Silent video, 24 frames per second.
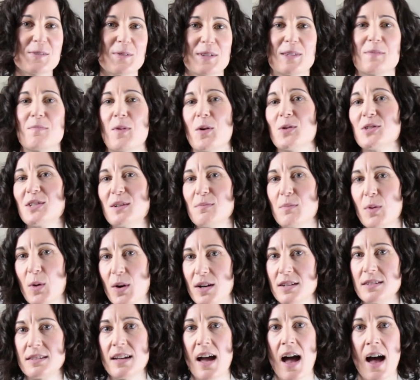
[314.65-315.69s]
what's most
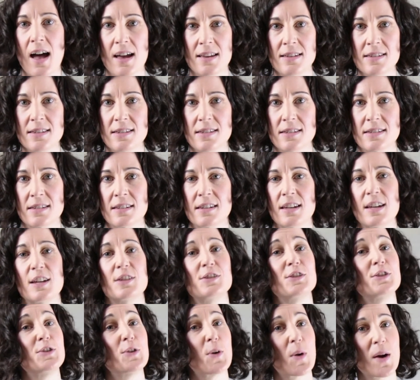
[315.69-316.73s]
important to us
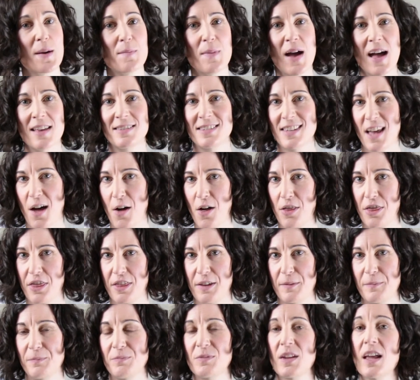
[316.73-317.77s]
is your pet's health,
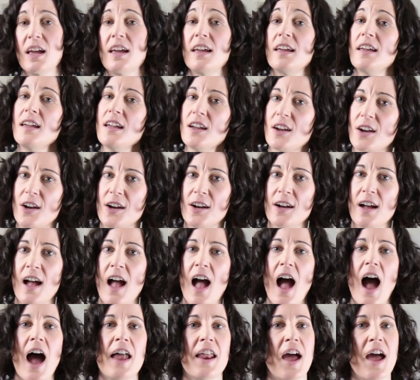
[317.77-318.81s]
here at